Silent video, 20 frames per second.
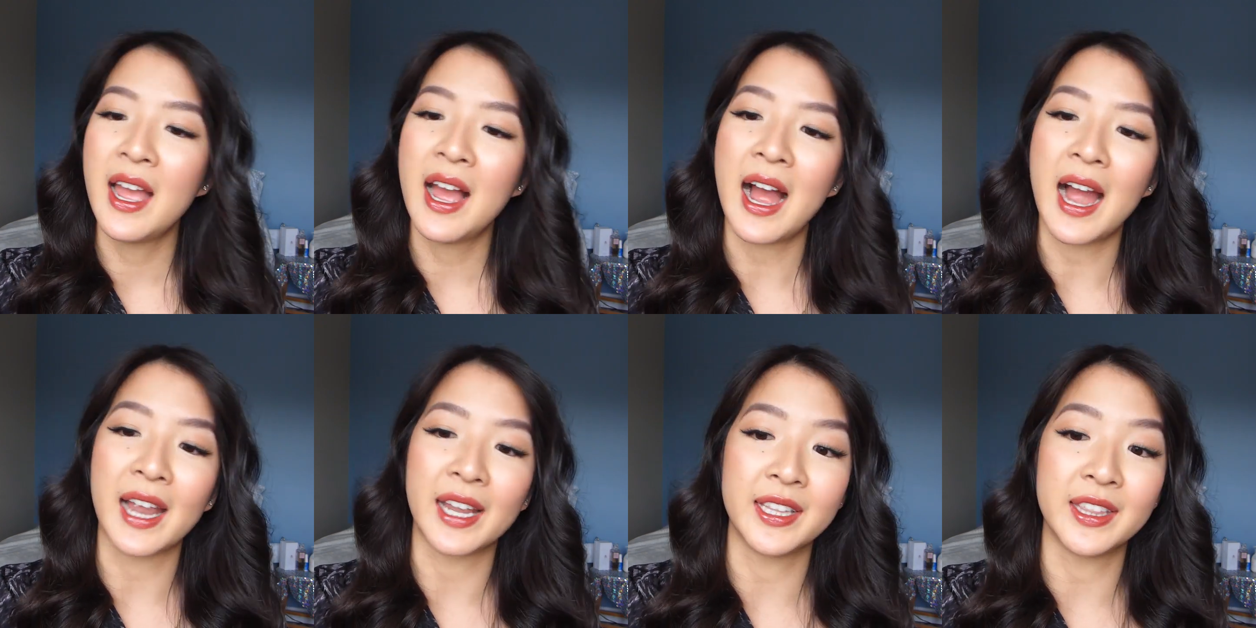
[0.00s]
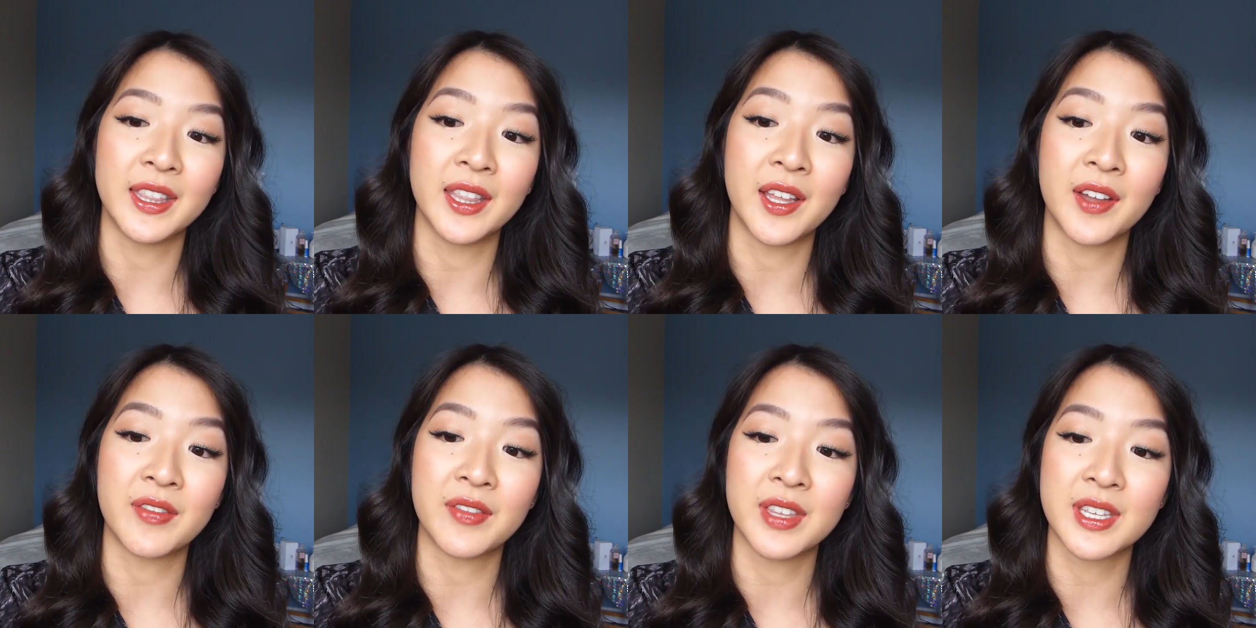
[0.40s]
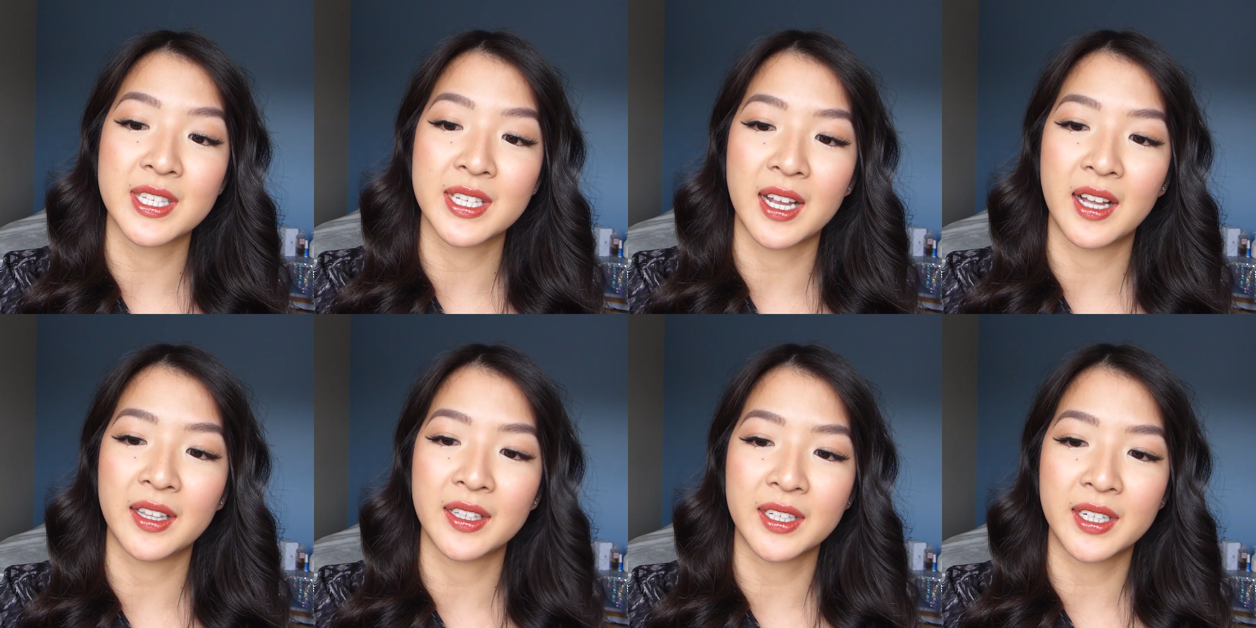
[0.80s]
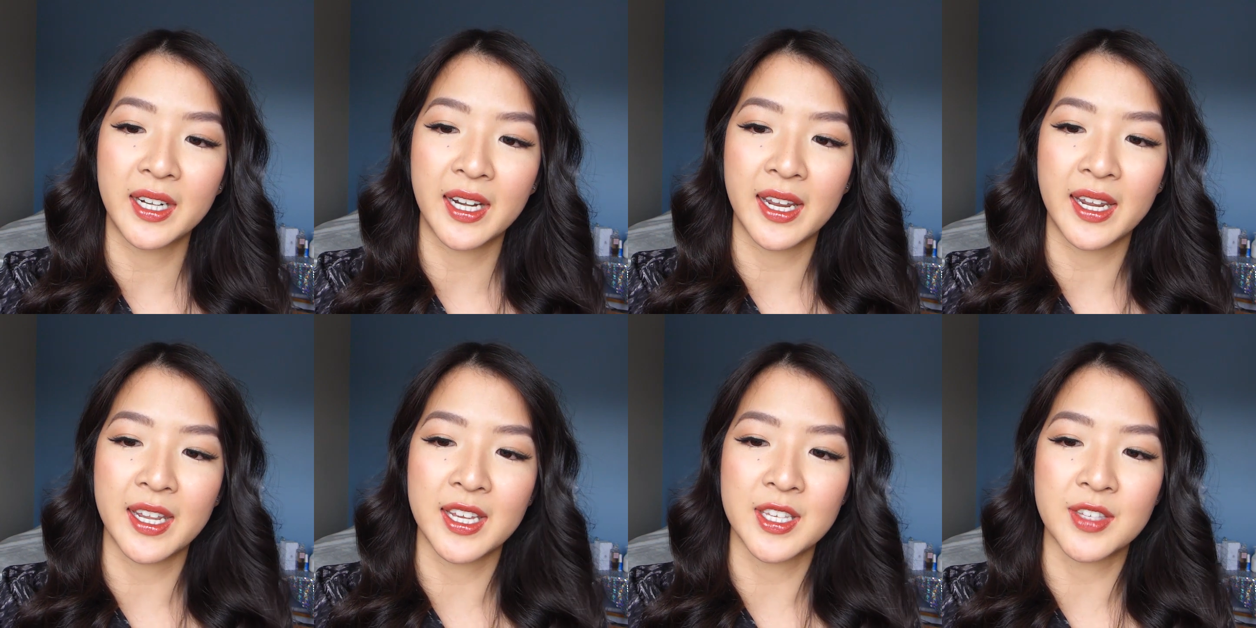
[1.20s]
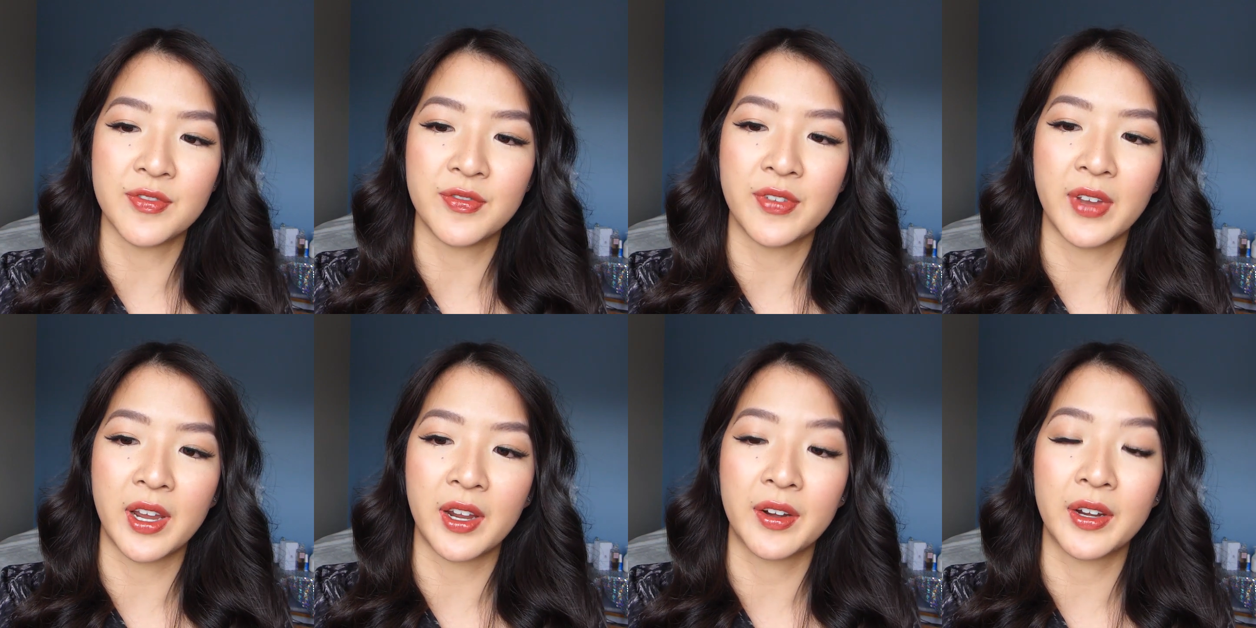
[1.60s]
I love this color. It is
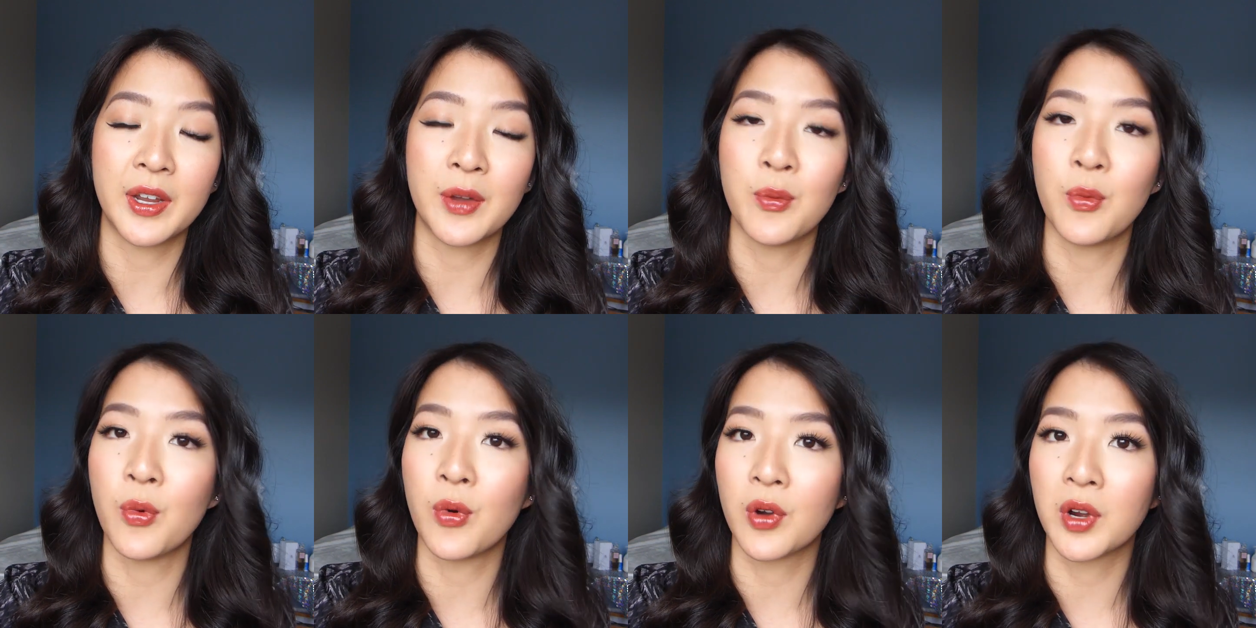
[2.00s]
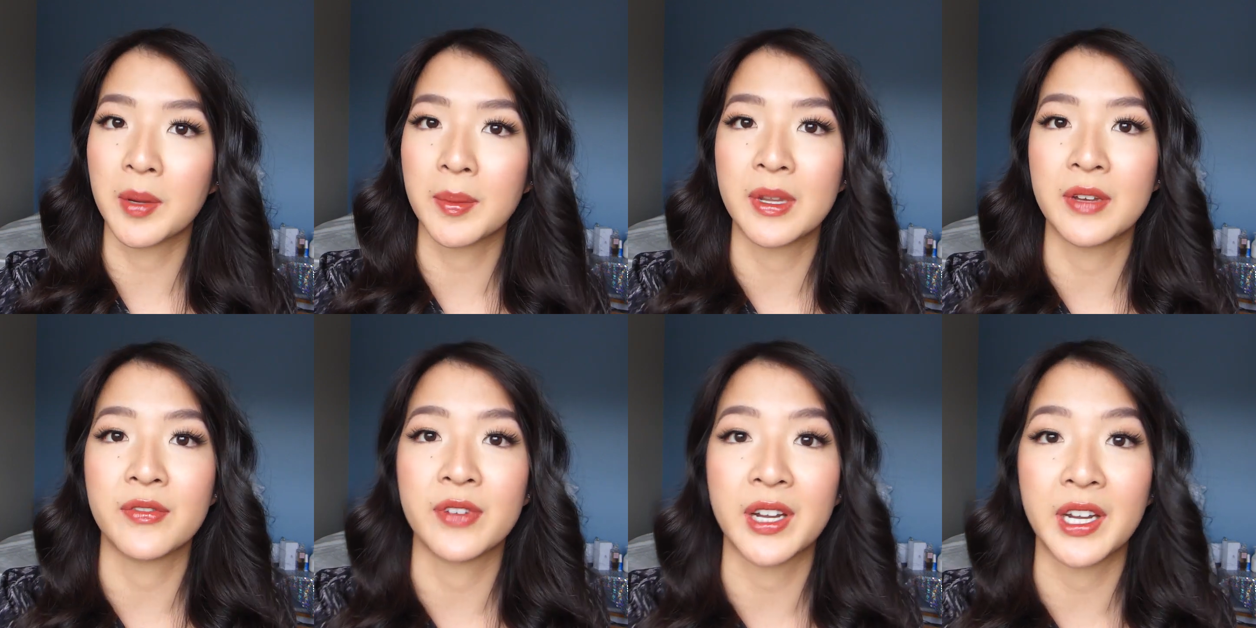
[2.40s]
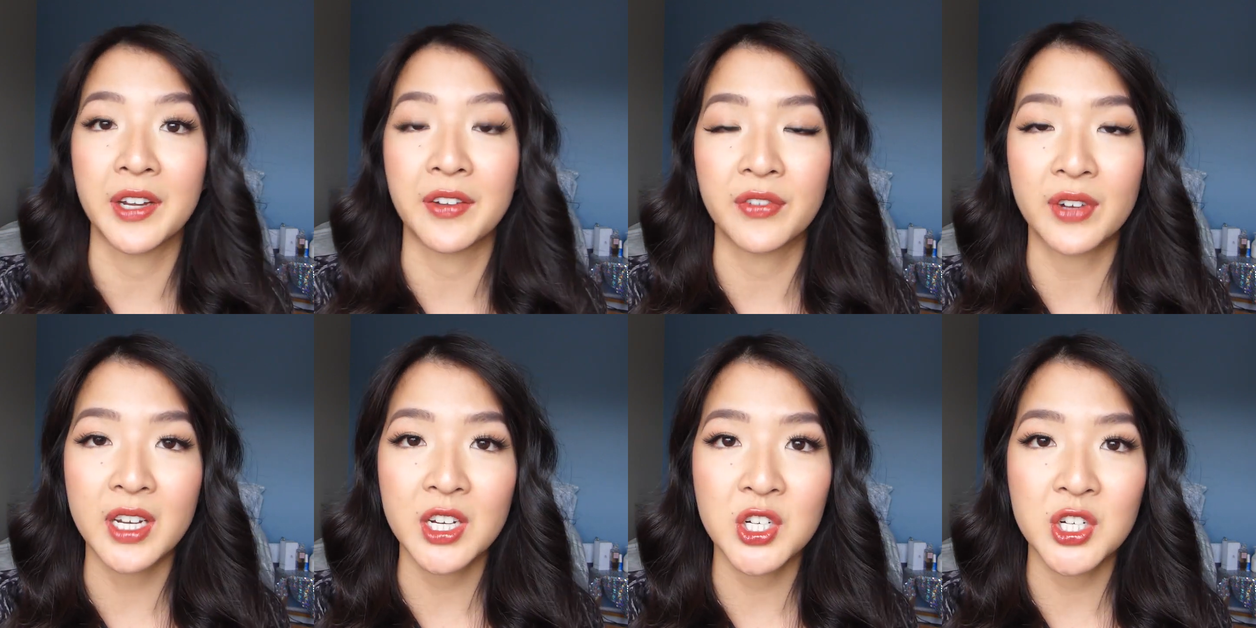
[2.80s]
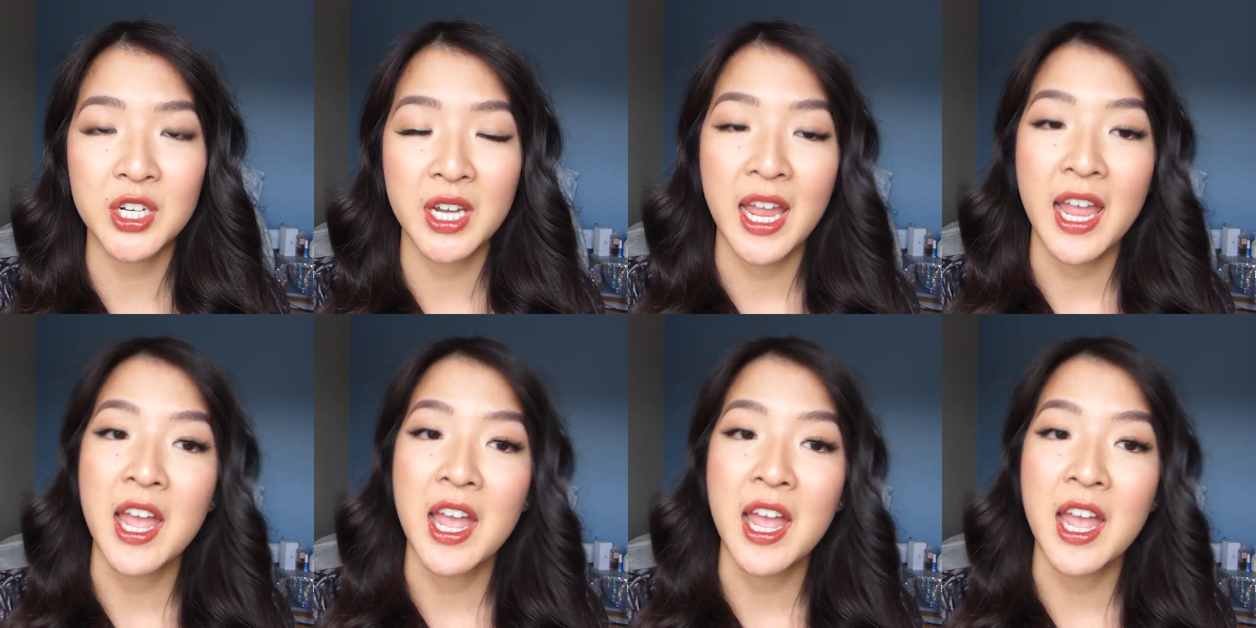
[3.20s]
very warm and very rich,